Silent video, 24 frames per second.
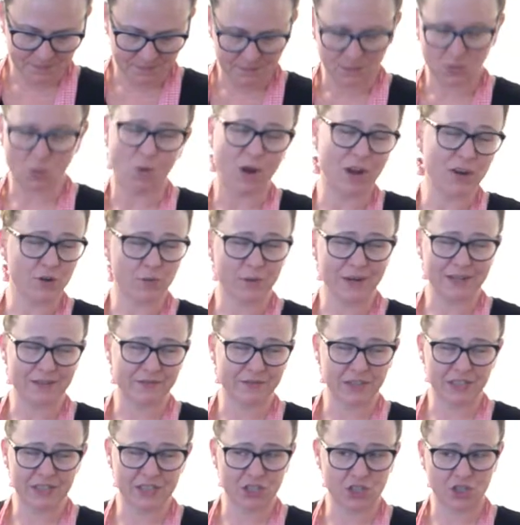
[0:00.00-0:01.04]
But while you're waiting
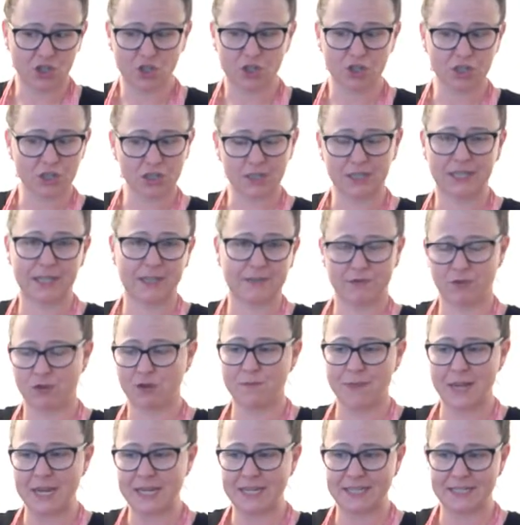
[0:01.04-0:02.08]
for this to cook, like if you're
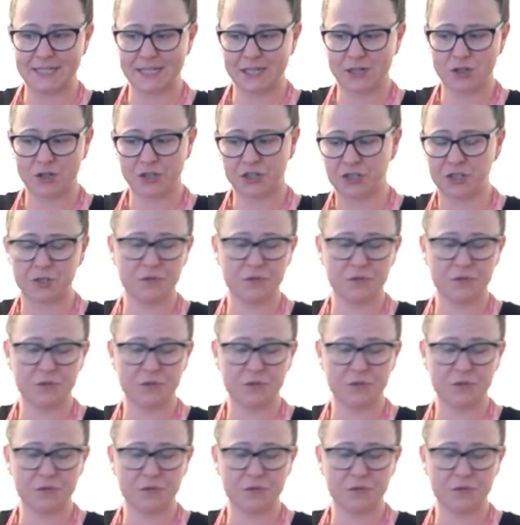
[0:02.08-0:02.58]
making dinner too,